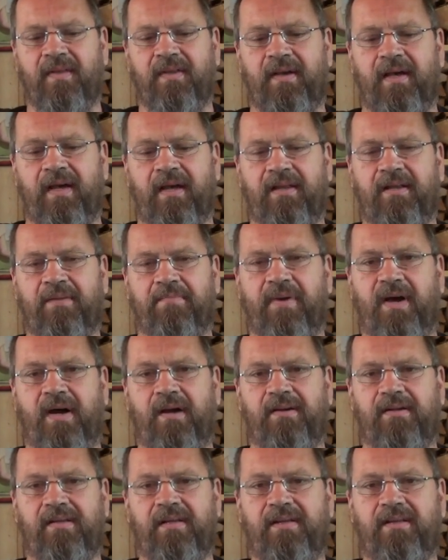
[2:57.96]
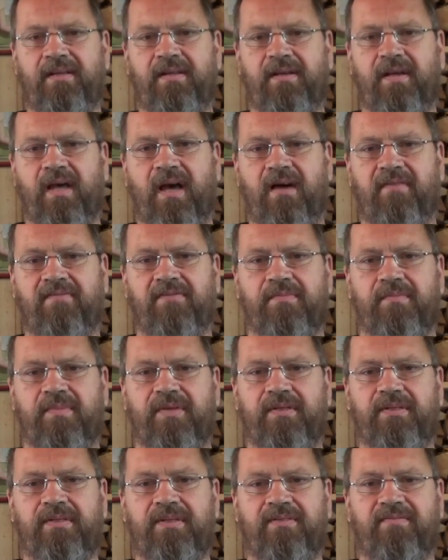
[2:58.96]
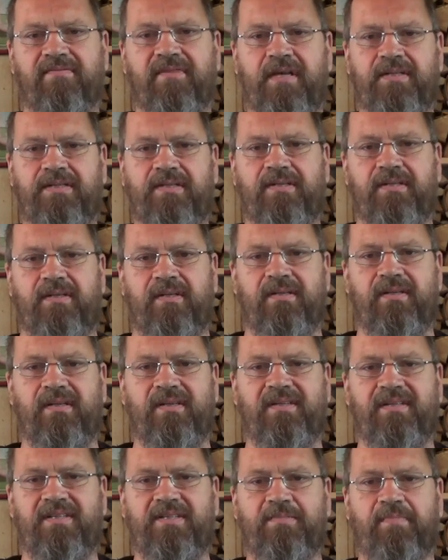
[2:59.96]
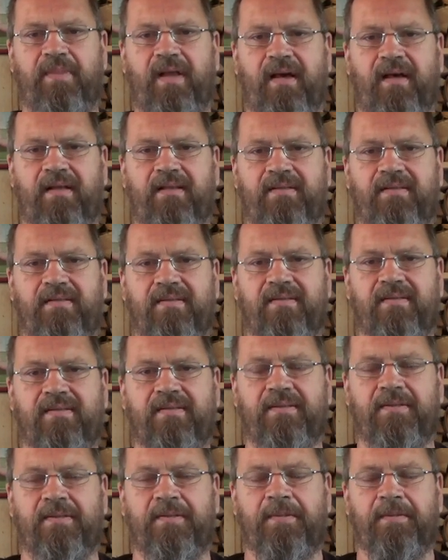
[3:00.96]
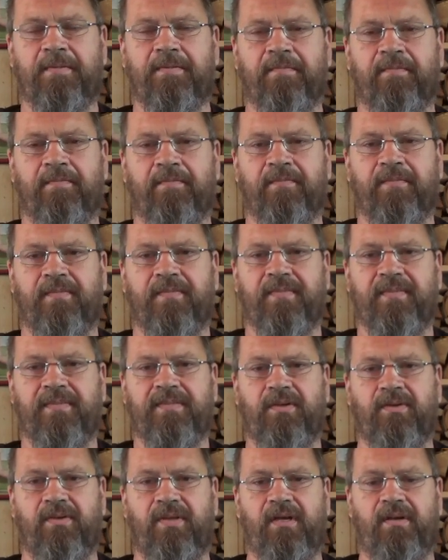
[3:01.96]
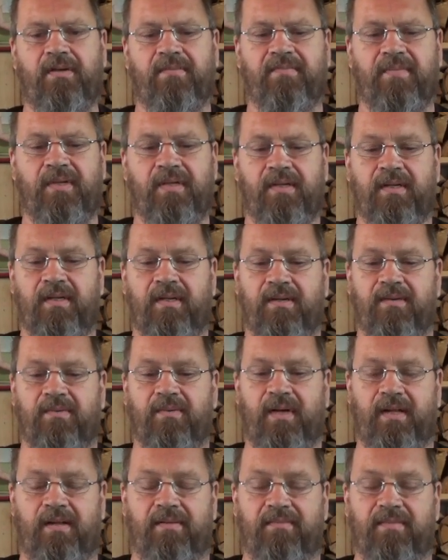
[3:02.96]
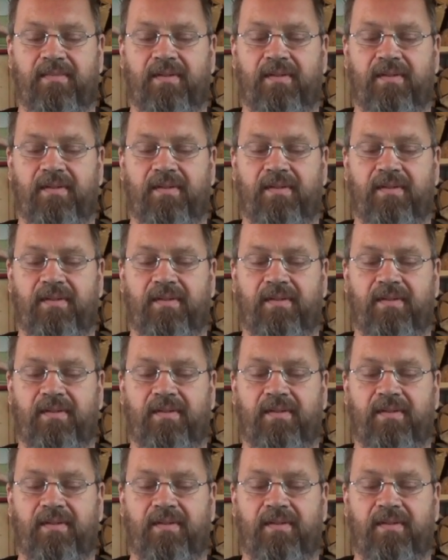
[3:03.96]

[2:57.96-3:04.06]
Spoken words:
And apparently the government invested in this plant. So they, well,